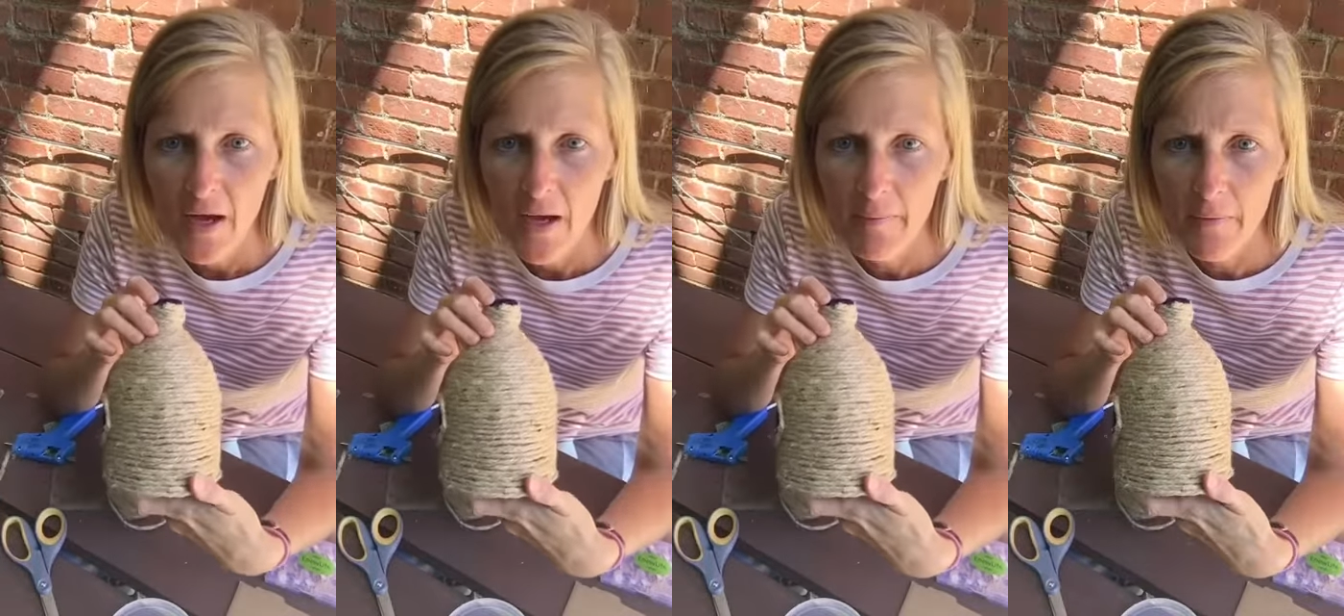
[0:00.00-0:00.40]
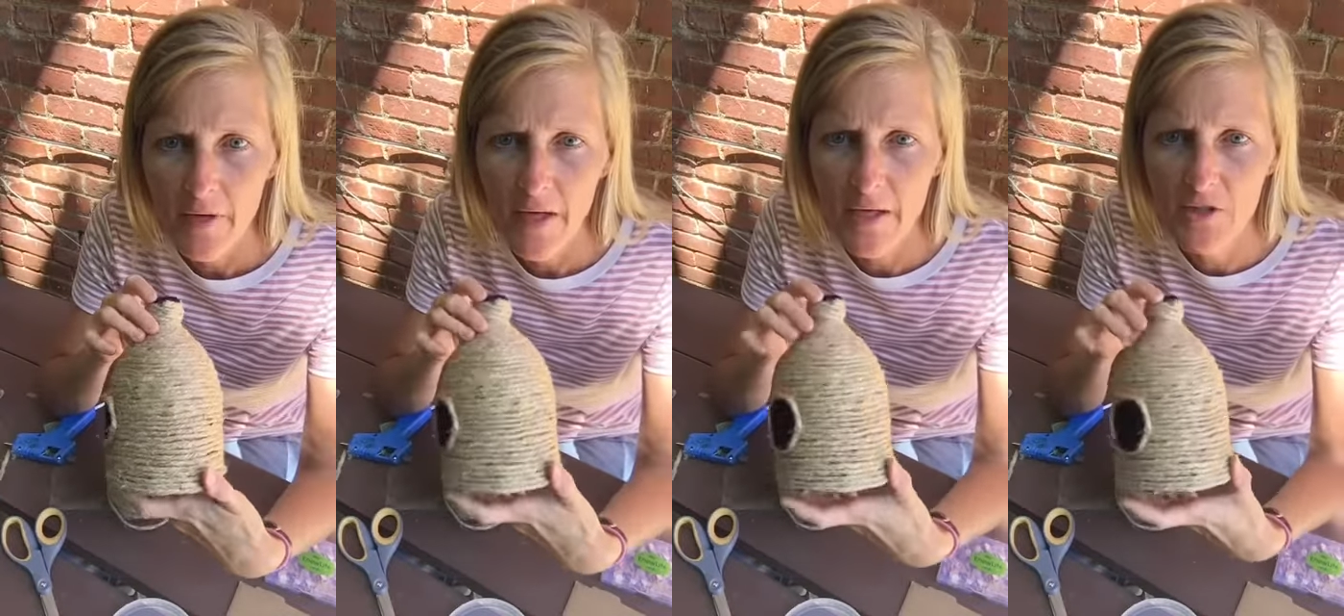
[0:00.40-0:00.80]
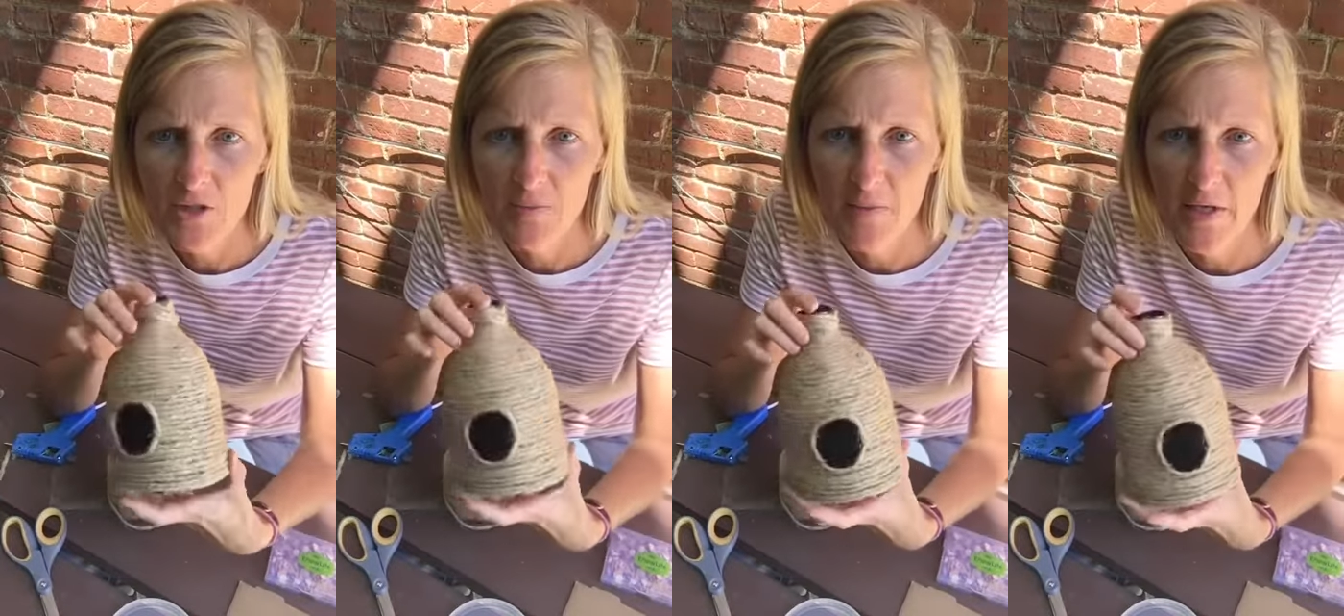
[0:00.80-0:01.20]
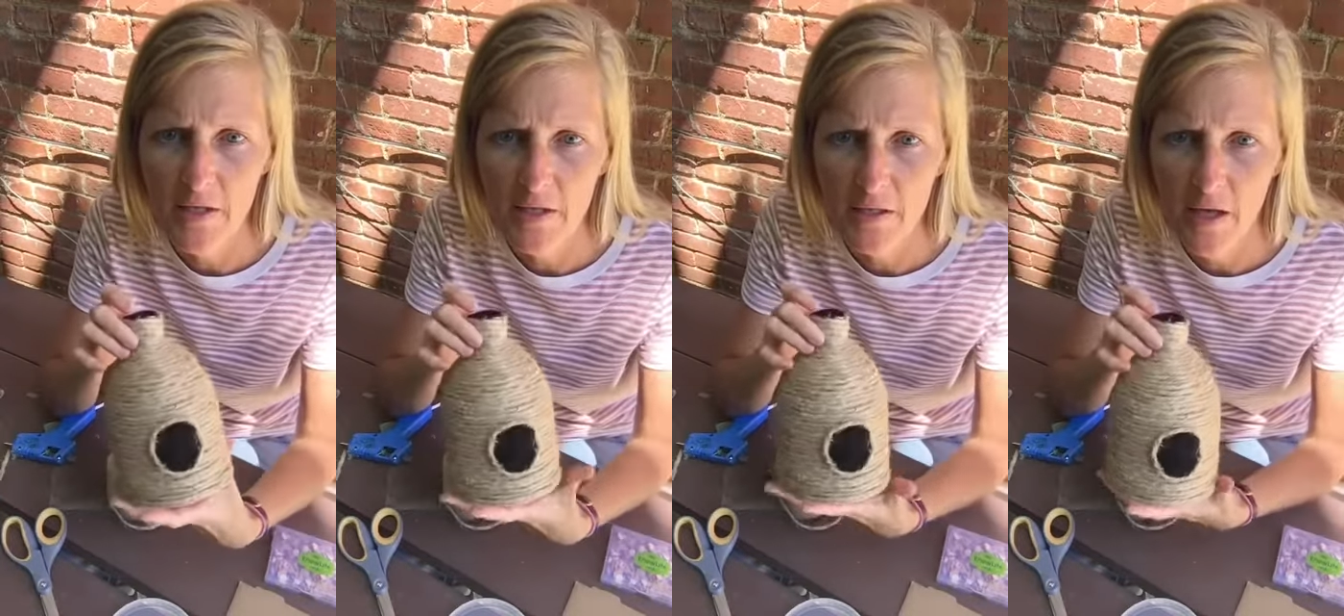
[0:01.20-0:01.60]
I went ahead and just
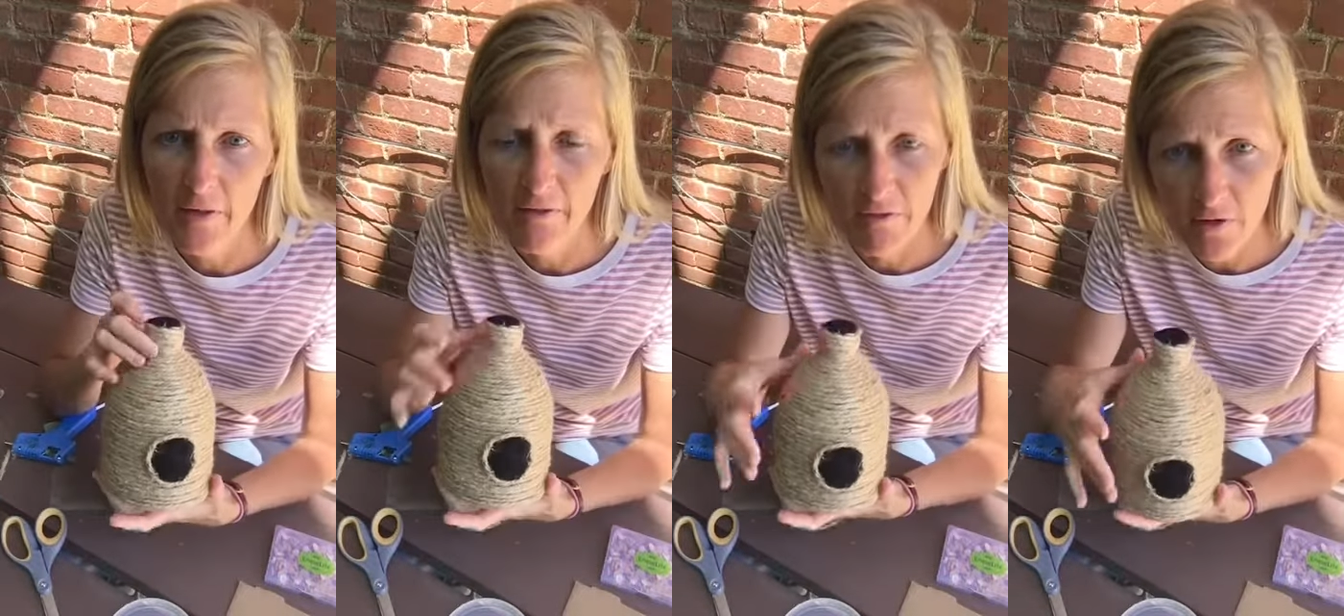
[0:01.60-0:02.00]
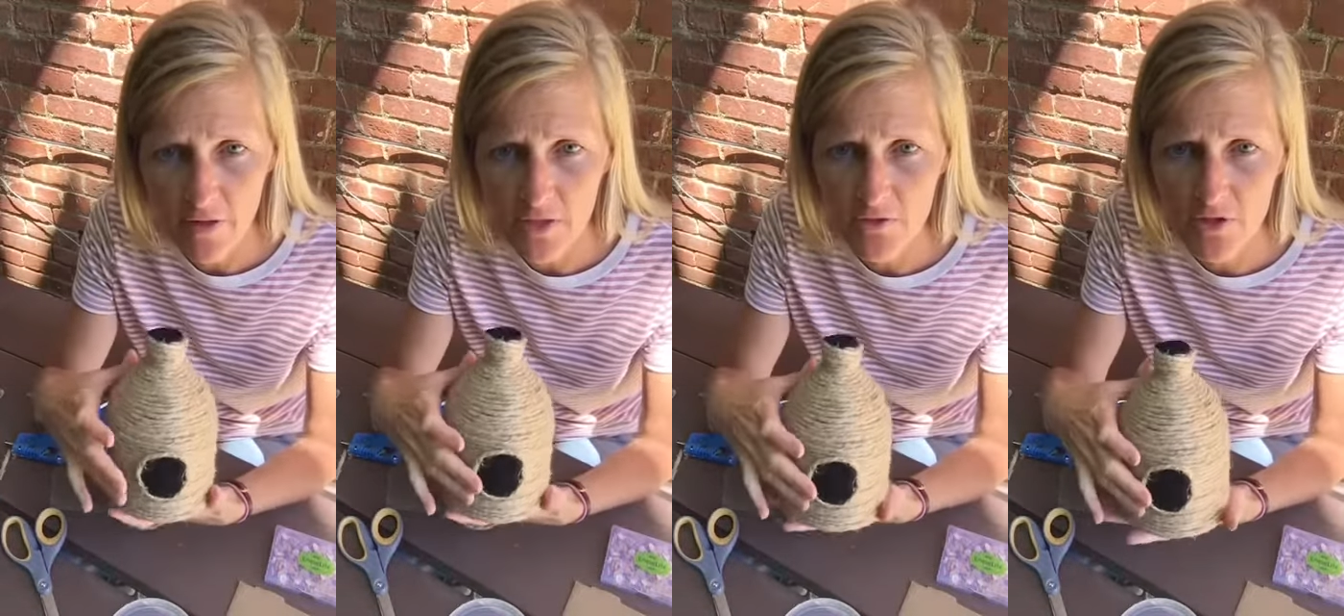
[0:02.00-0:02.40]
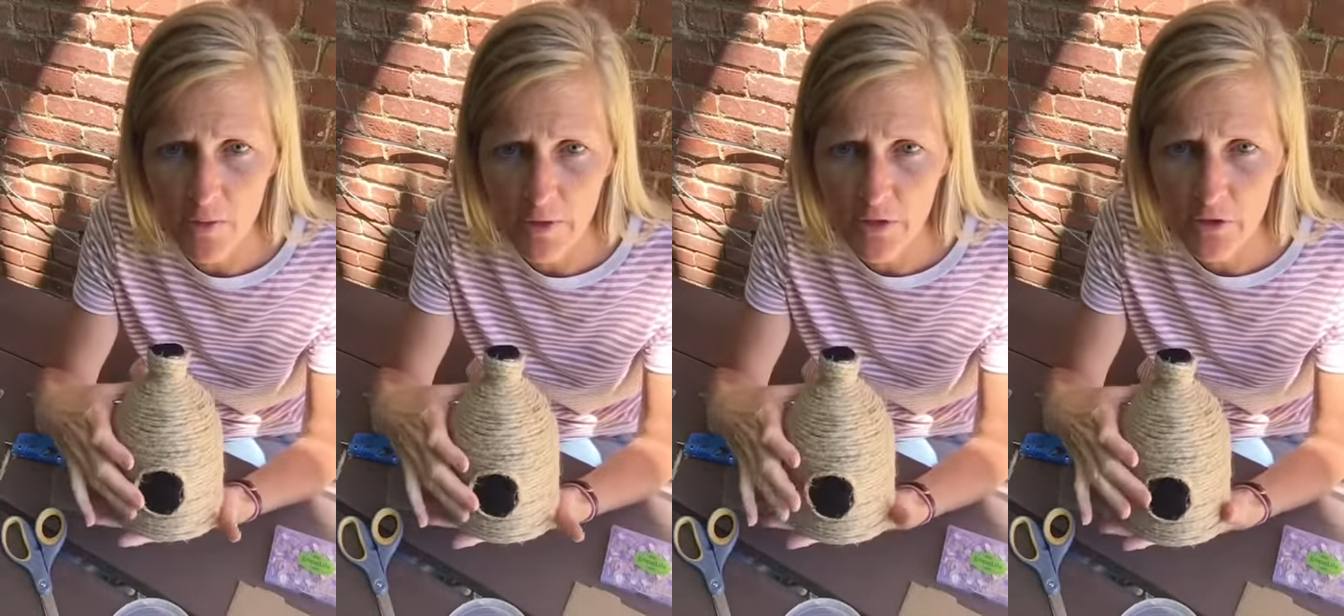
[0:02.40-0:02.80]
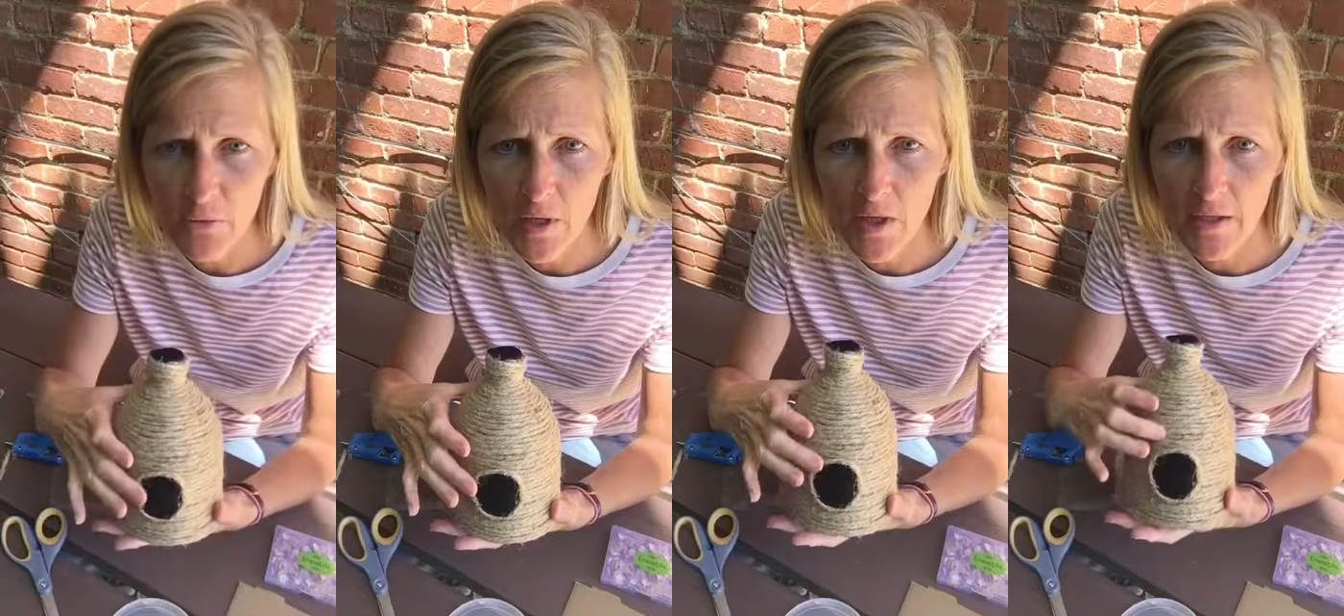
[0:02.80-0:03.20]
made the felt that you saw me
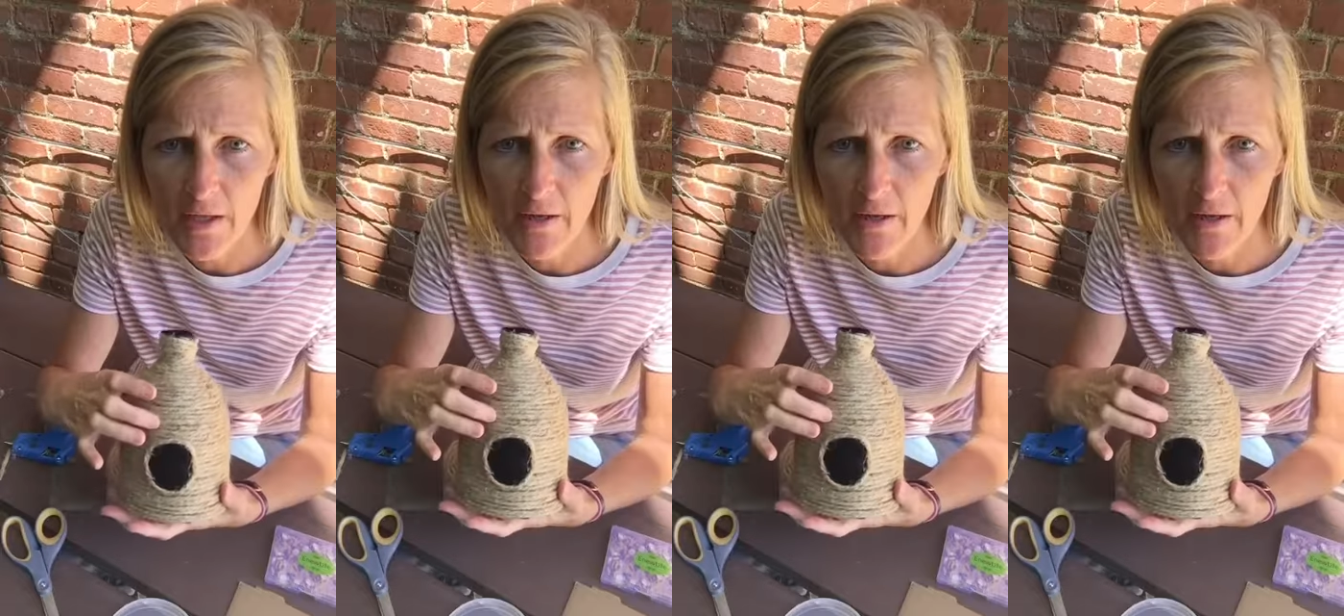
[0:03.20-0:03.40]
glue on,